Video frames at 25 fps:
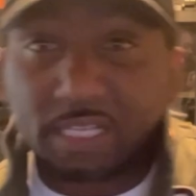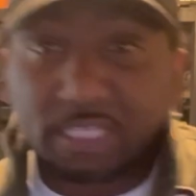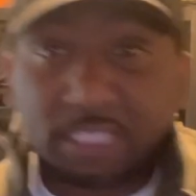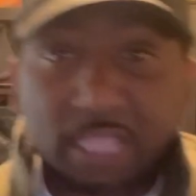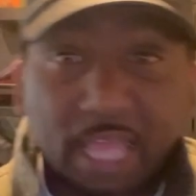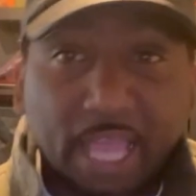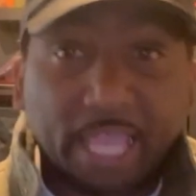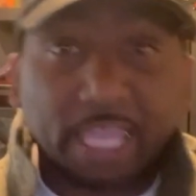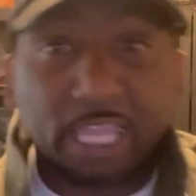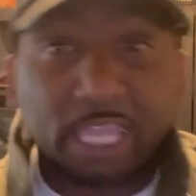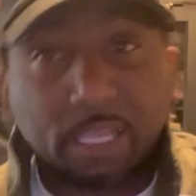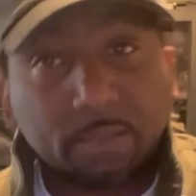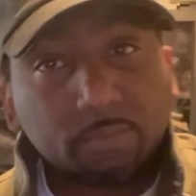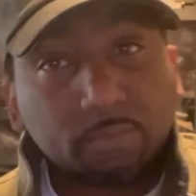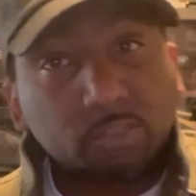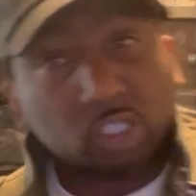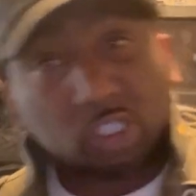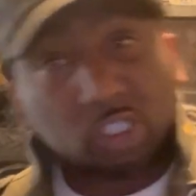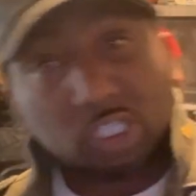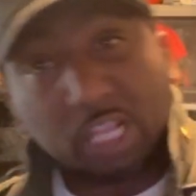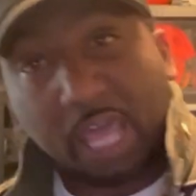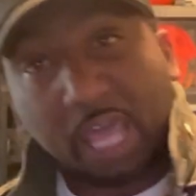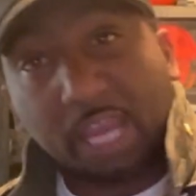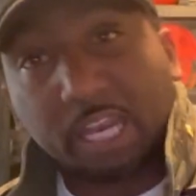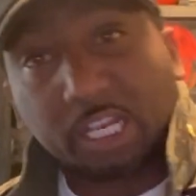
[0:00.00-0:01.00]
like him just
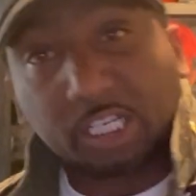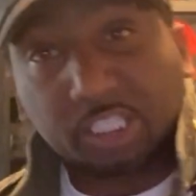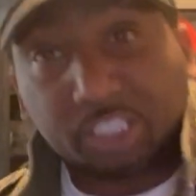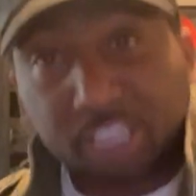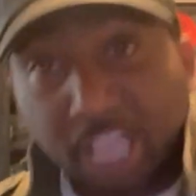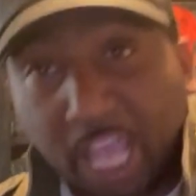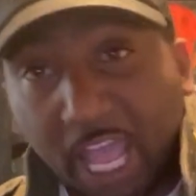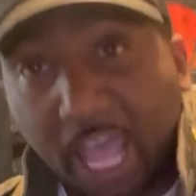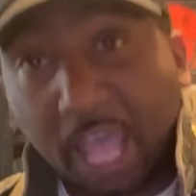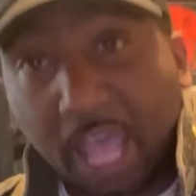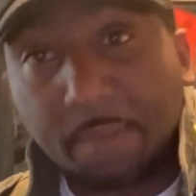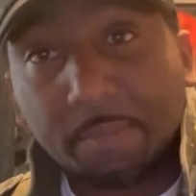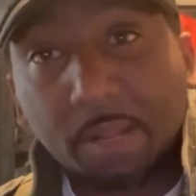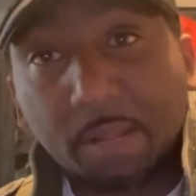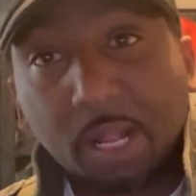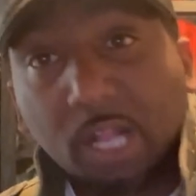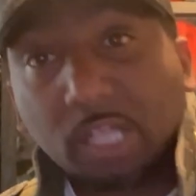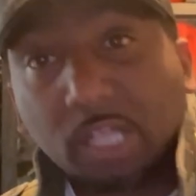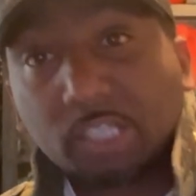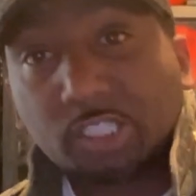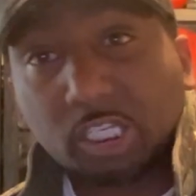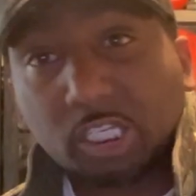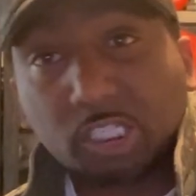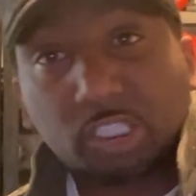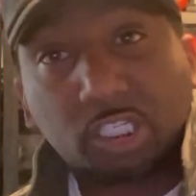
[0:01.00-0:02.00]
got a job
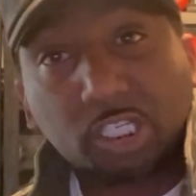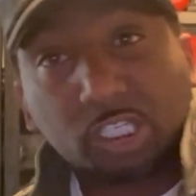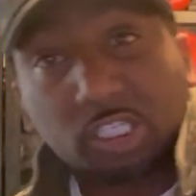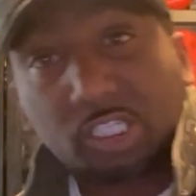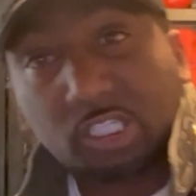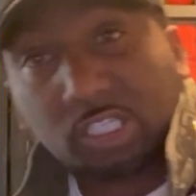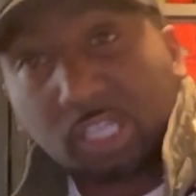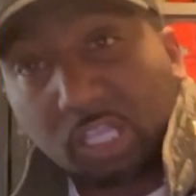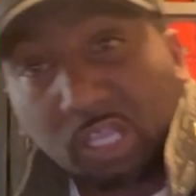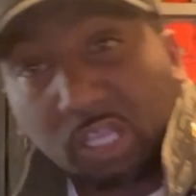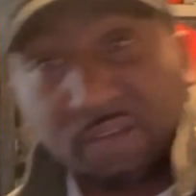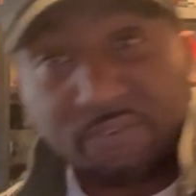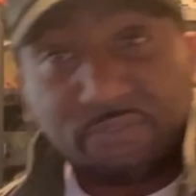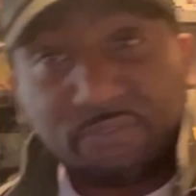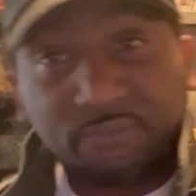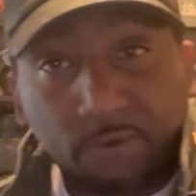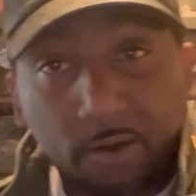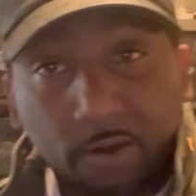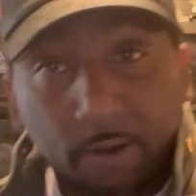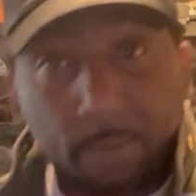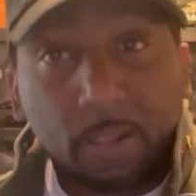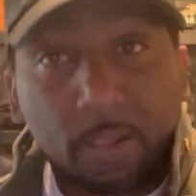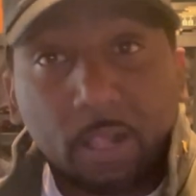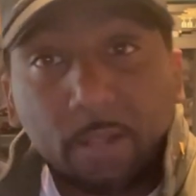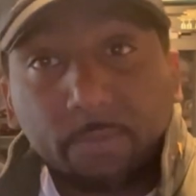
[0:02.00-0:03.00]
to just steal
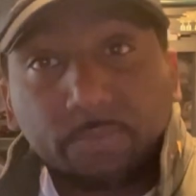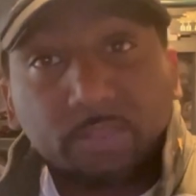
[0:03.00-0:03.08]
from